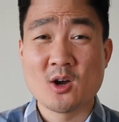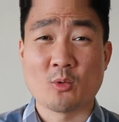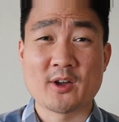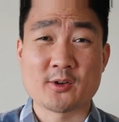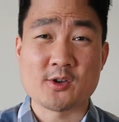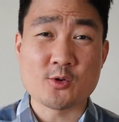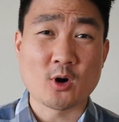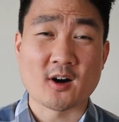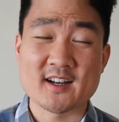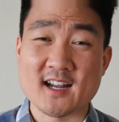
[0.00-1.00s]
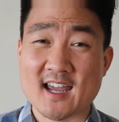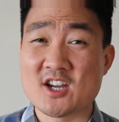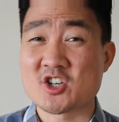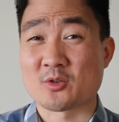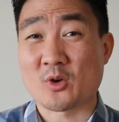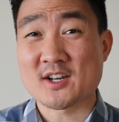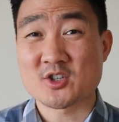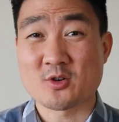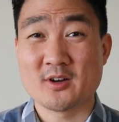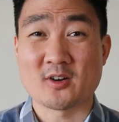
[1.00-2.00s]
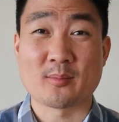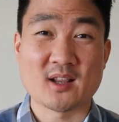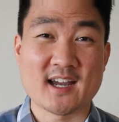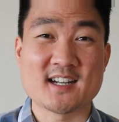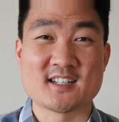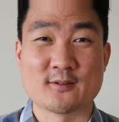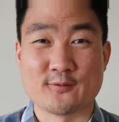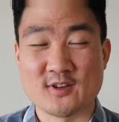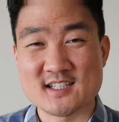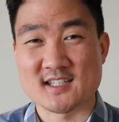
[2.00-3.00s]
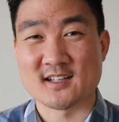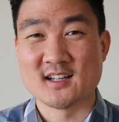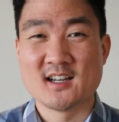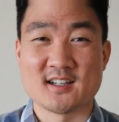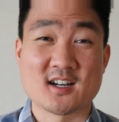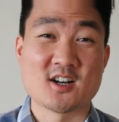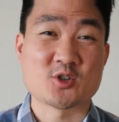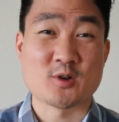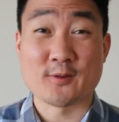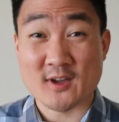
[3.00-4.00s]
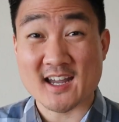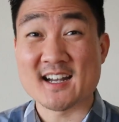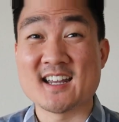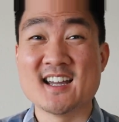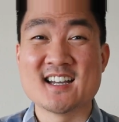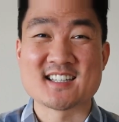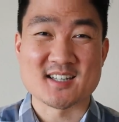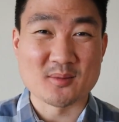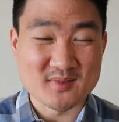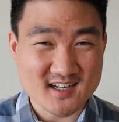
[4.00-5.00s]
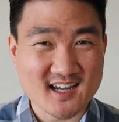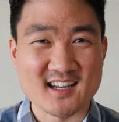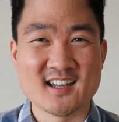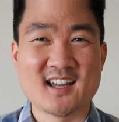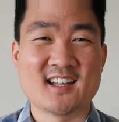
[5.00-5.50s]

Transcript: whether you are in a Haitian restaurant or planning to visit the country of Haiti someday.